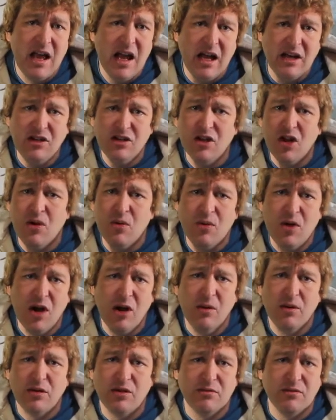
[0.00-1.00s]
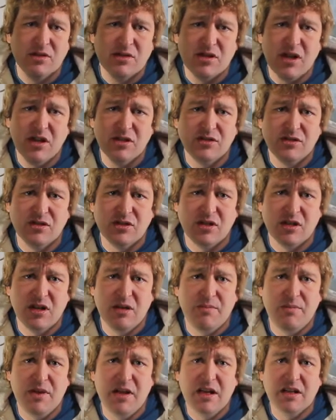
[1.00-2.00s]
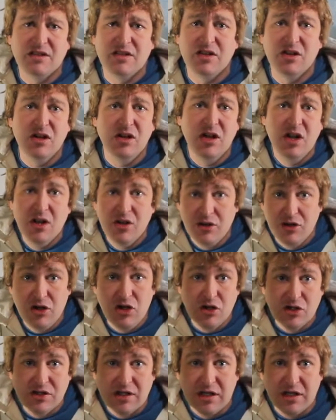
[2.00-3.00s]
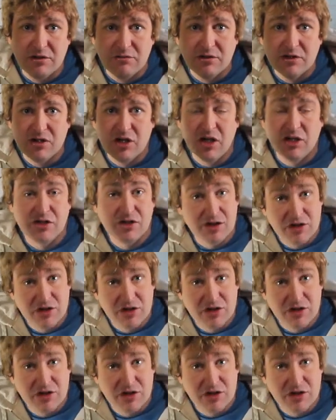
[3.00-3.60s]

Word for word: and you don't know what the results are going to be until you see the results,